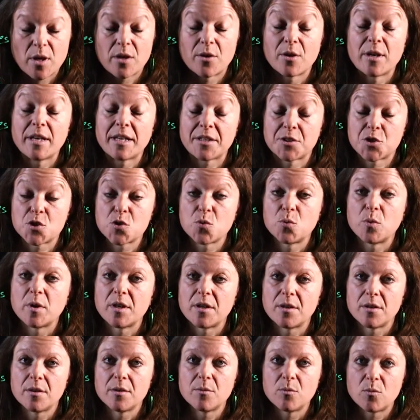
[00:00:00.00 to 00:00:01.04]
lecture
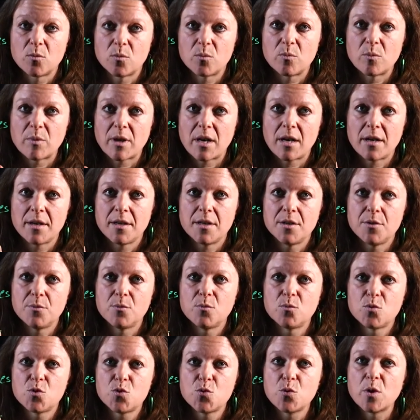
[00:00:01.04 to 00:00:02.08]
where I
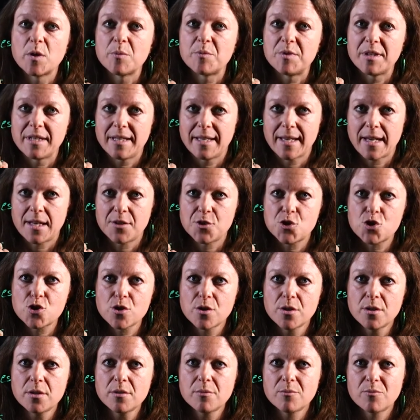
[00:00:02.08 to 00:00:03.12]
drew up the Gantt
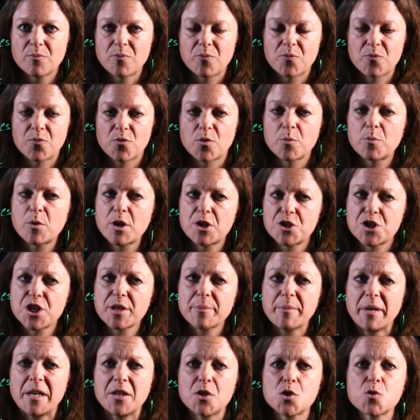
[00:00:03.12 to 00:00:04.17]
chart for project
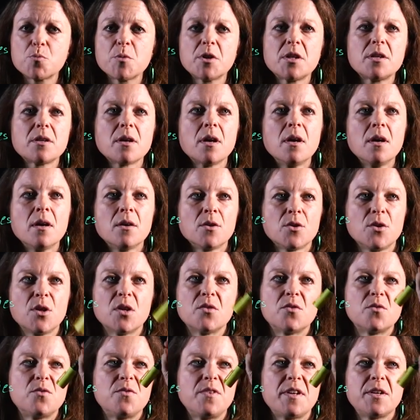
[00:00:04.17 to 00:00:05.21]
management, you have
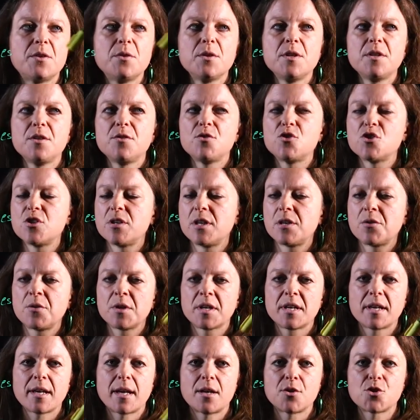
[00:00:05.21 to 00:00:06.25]
a very
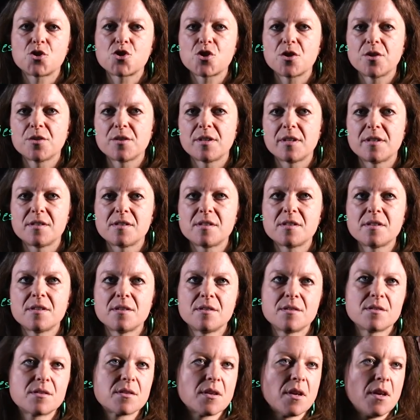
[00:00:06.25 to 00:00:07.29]
generic Gantt chart that
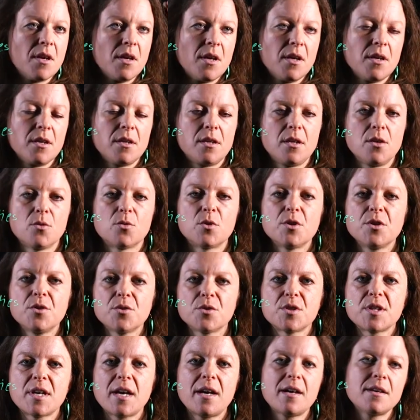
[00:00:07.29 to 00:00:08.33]
says, here are your
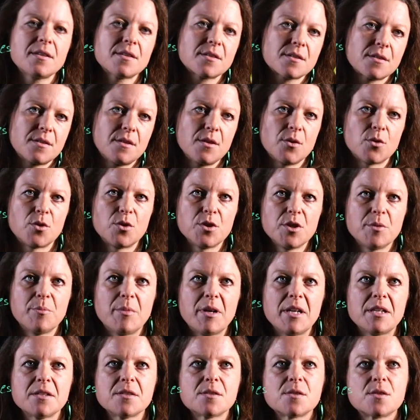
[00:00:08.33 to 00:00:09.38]
tasks, here are your
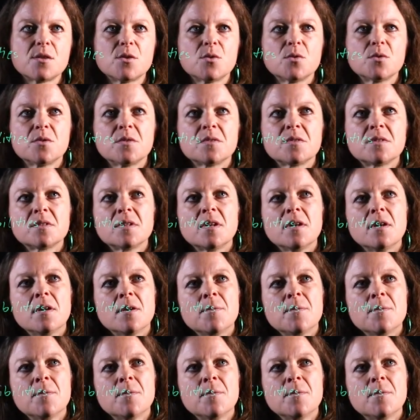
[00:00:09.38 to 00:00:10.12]
milestones,